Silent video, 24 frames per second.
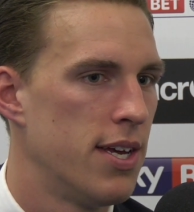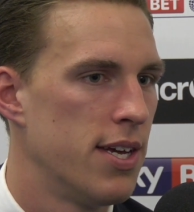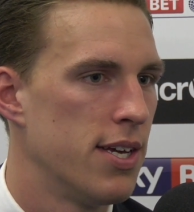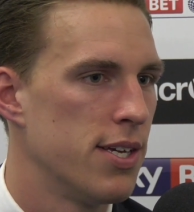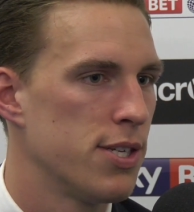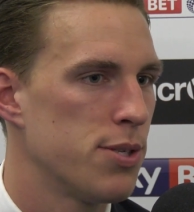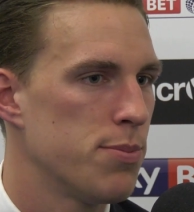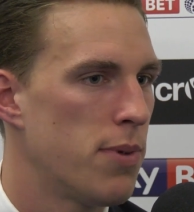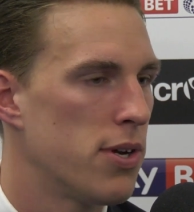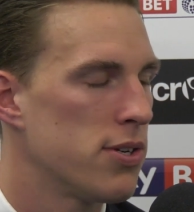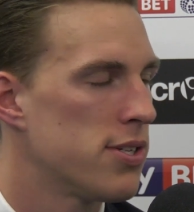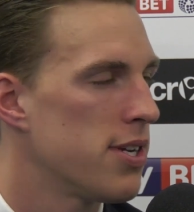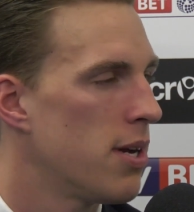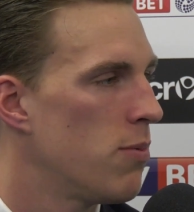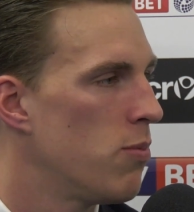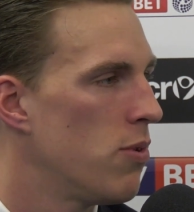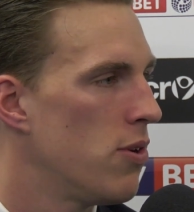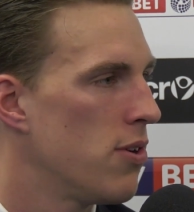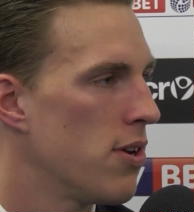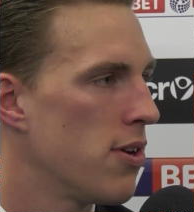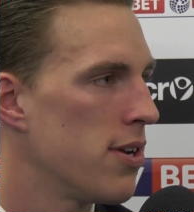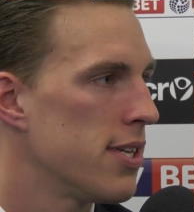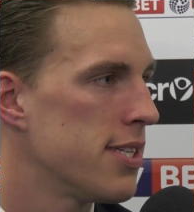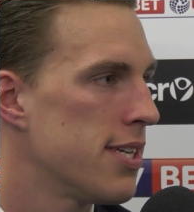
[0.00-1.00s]
Smudge had
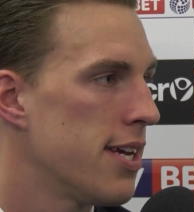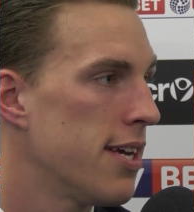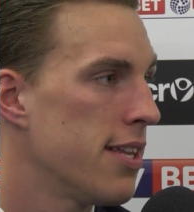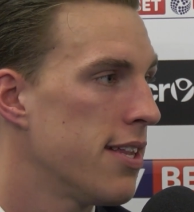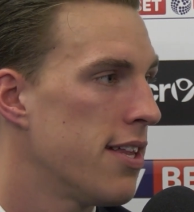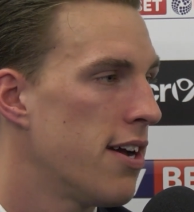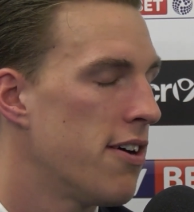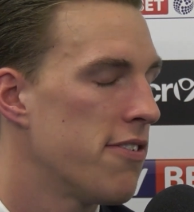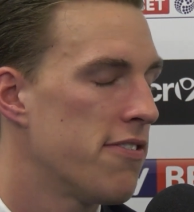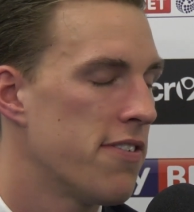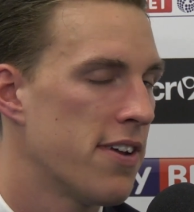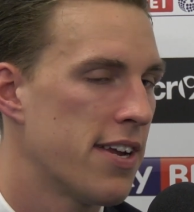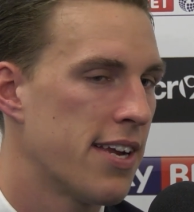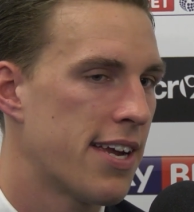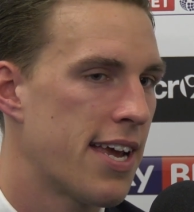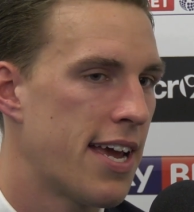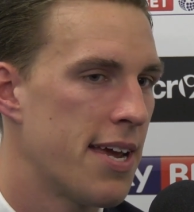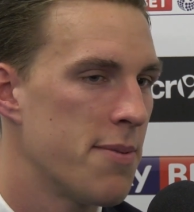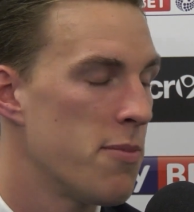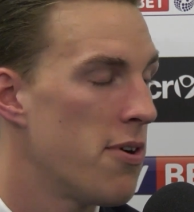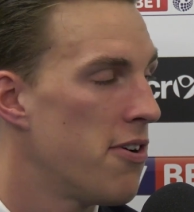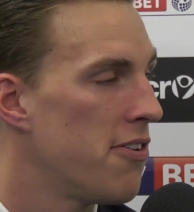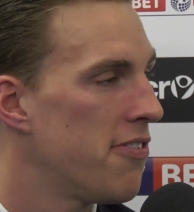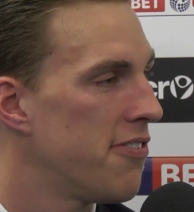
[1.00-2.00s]
one on his head that I think
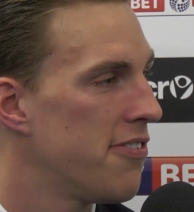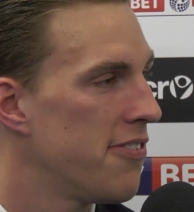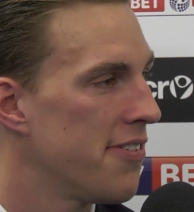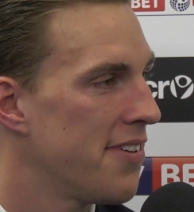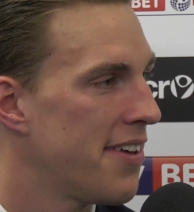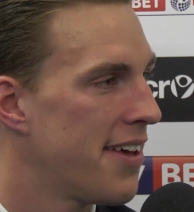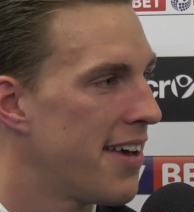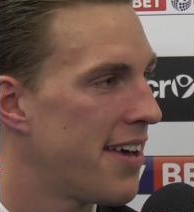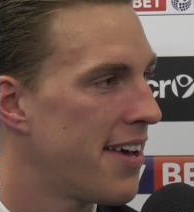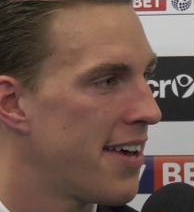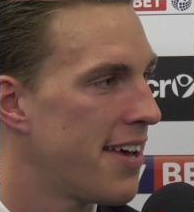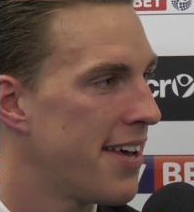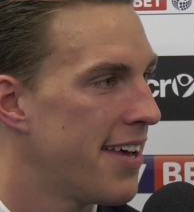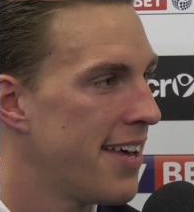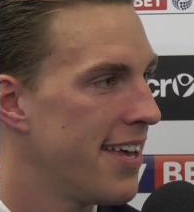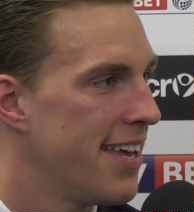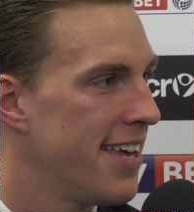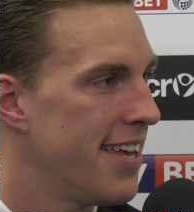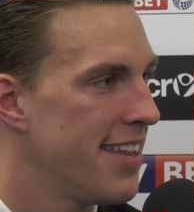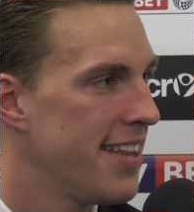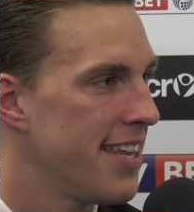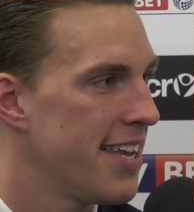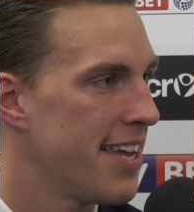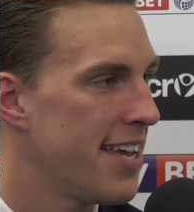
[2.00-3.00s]
came off
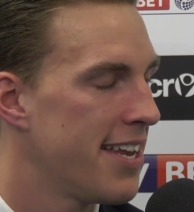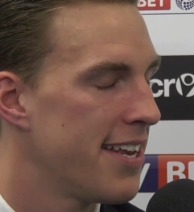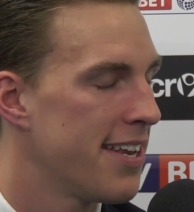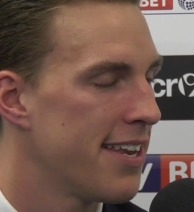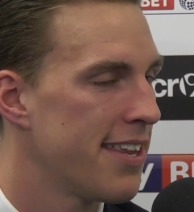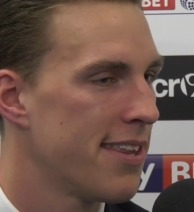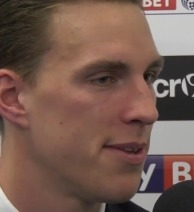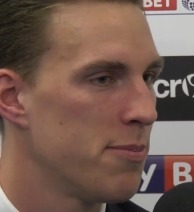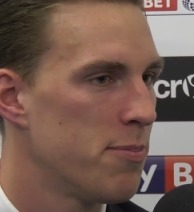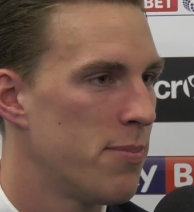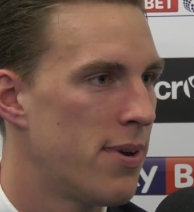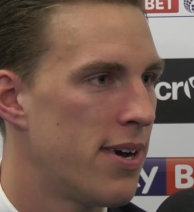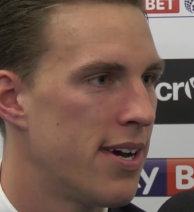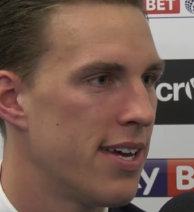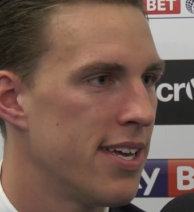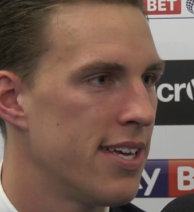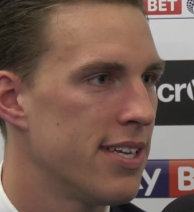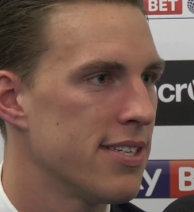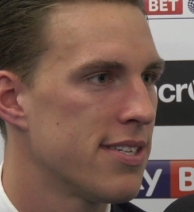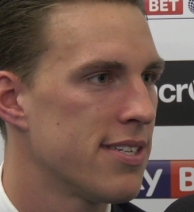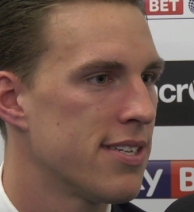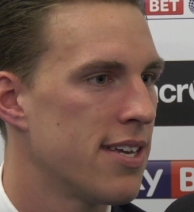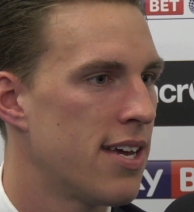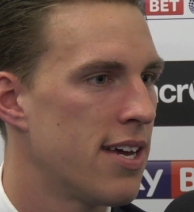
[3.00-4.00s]
in the end. But
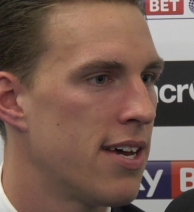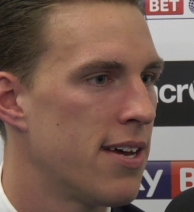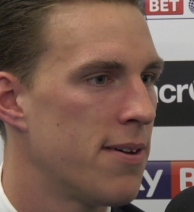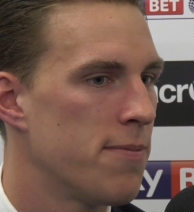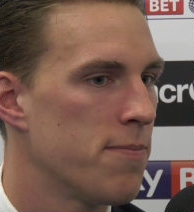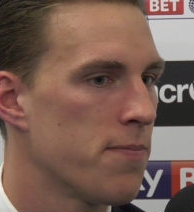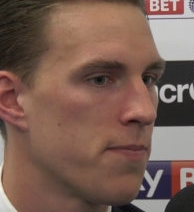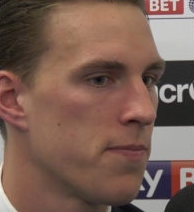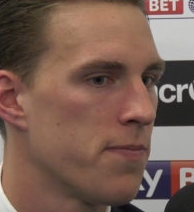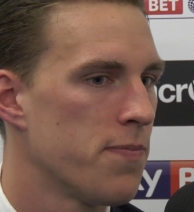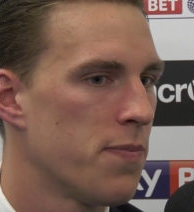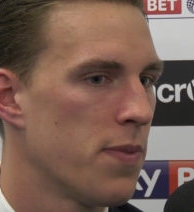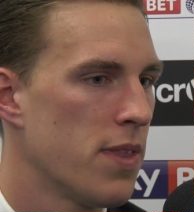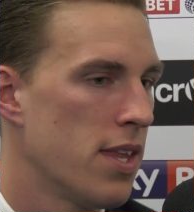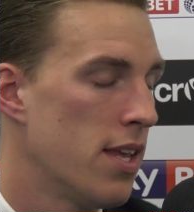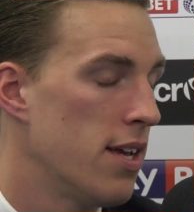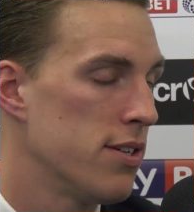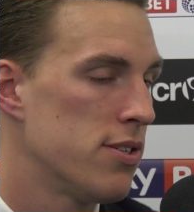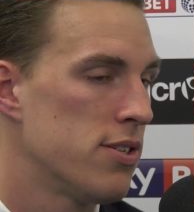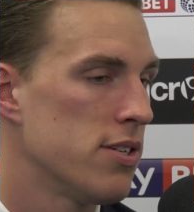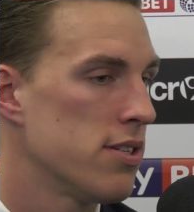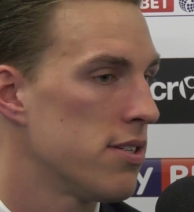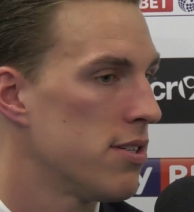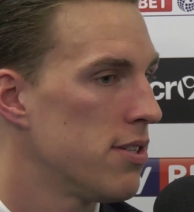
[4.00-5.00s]
it's
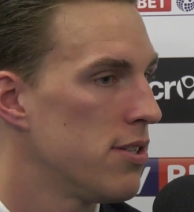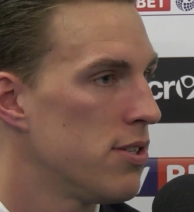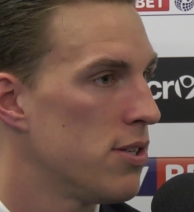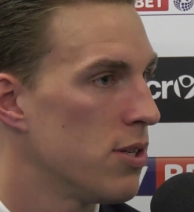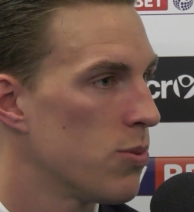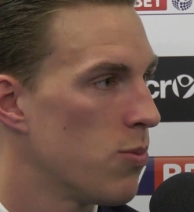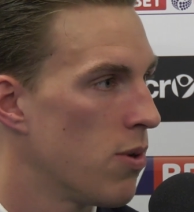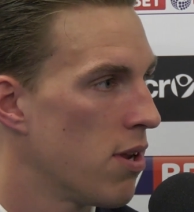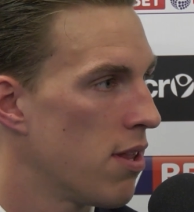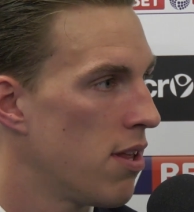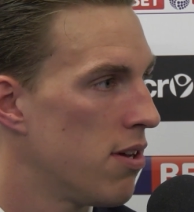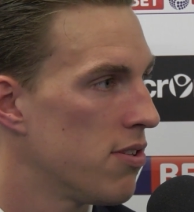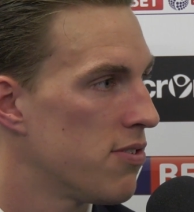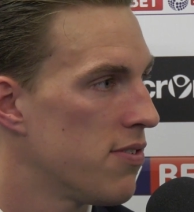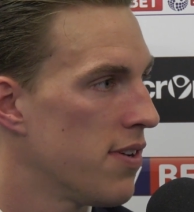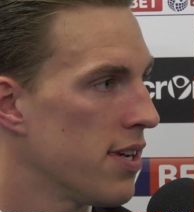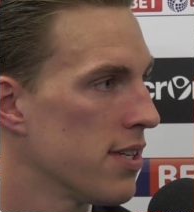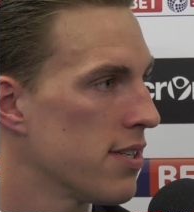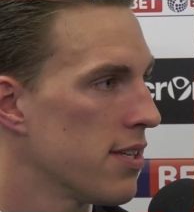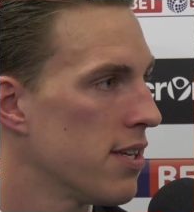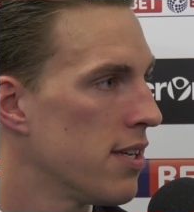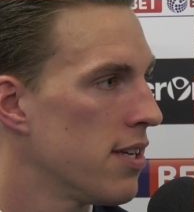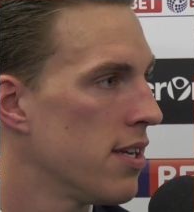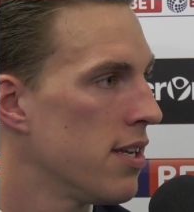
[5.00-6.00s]
just one of those
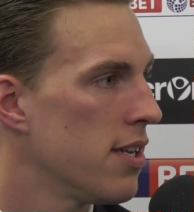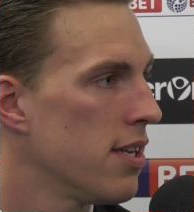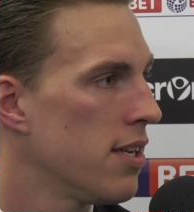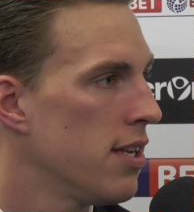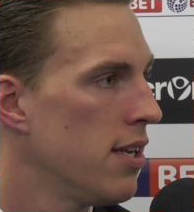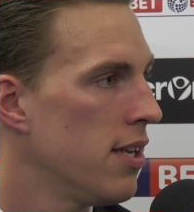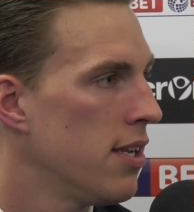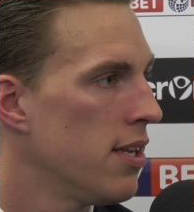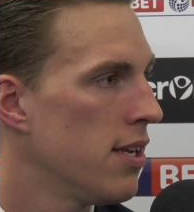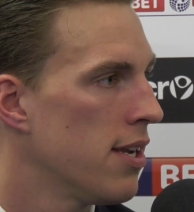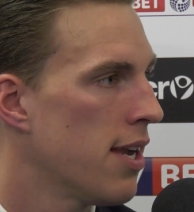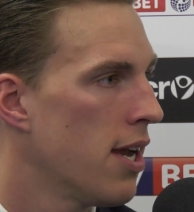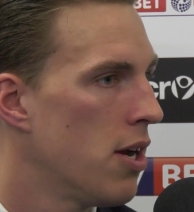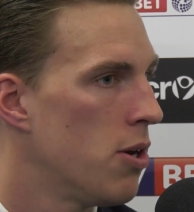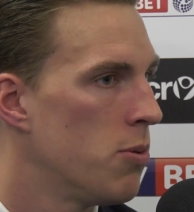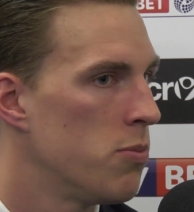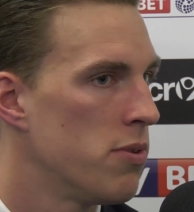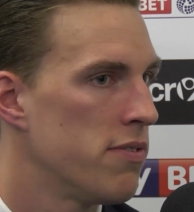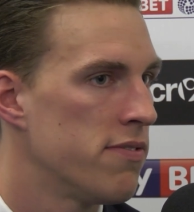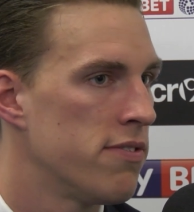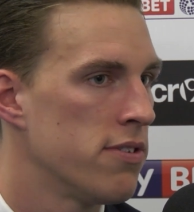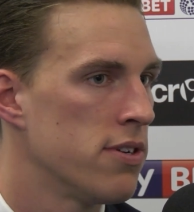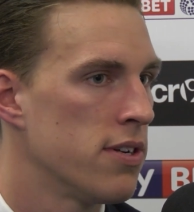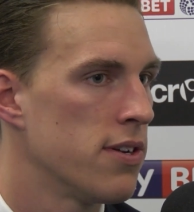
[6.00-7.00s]
things that you get on
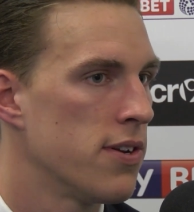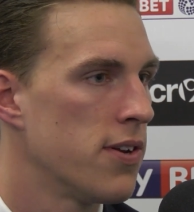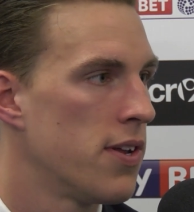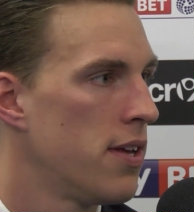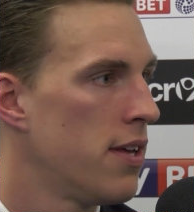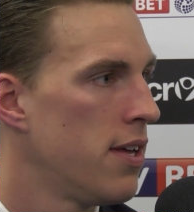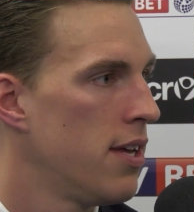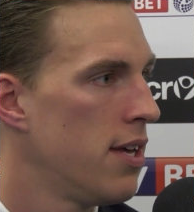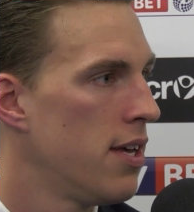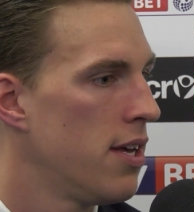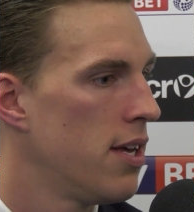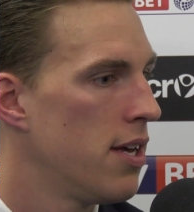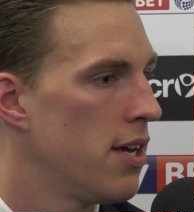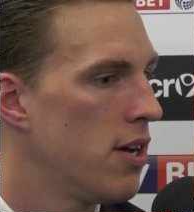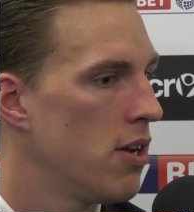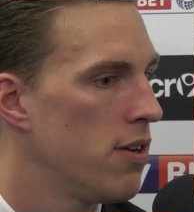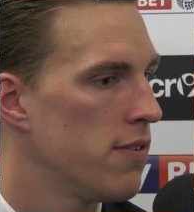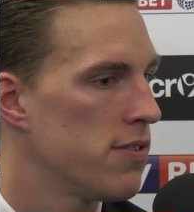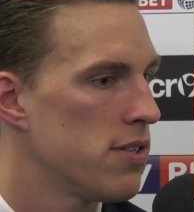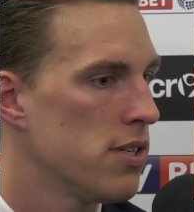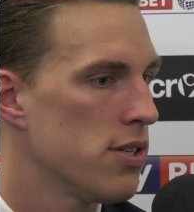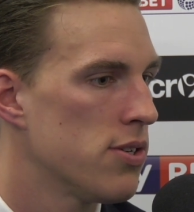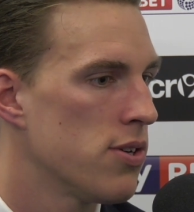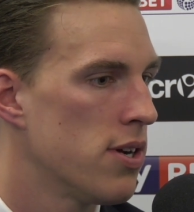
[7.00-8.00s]
with and
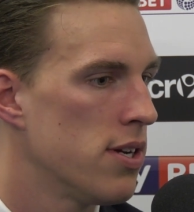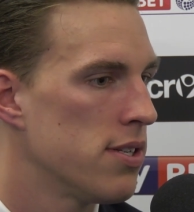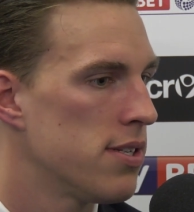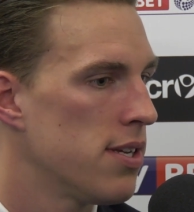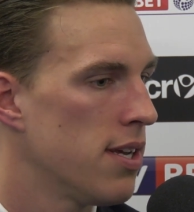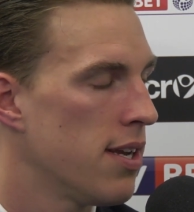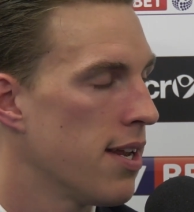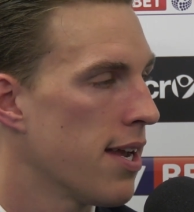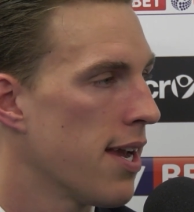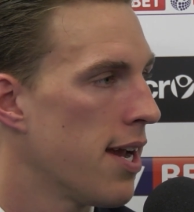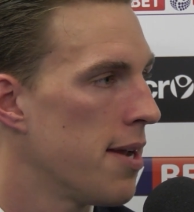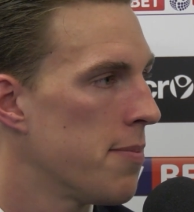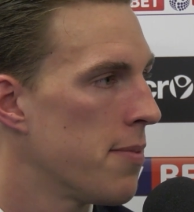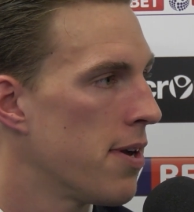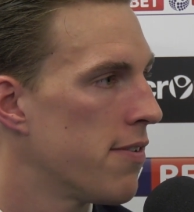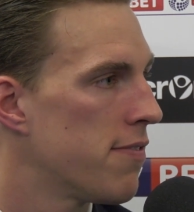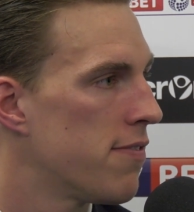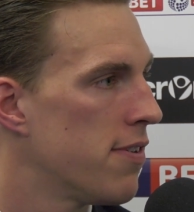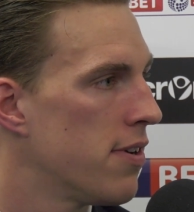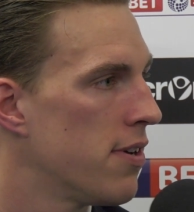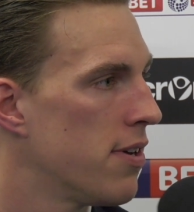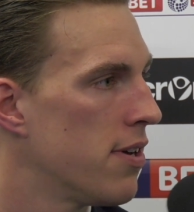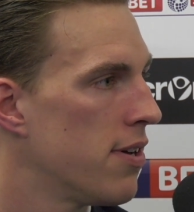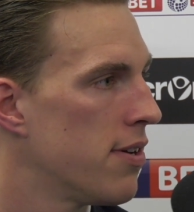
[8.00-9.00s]
obviously try and see the game
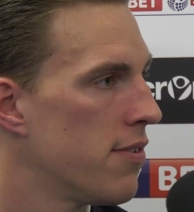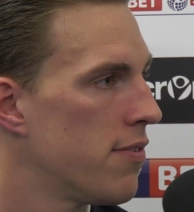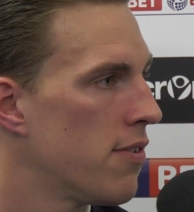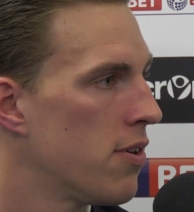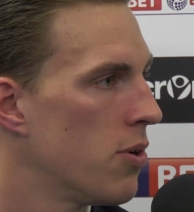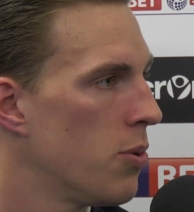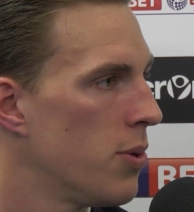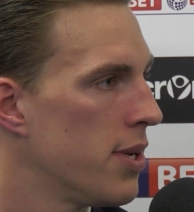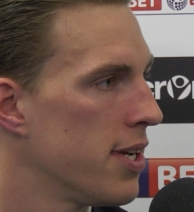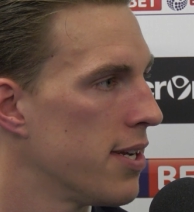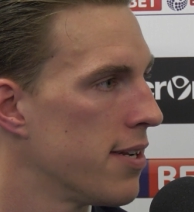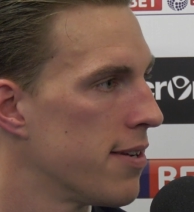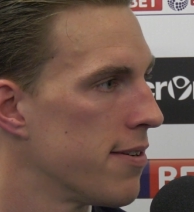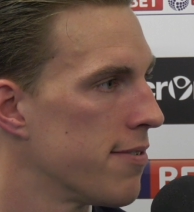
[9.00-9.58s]
out for a win.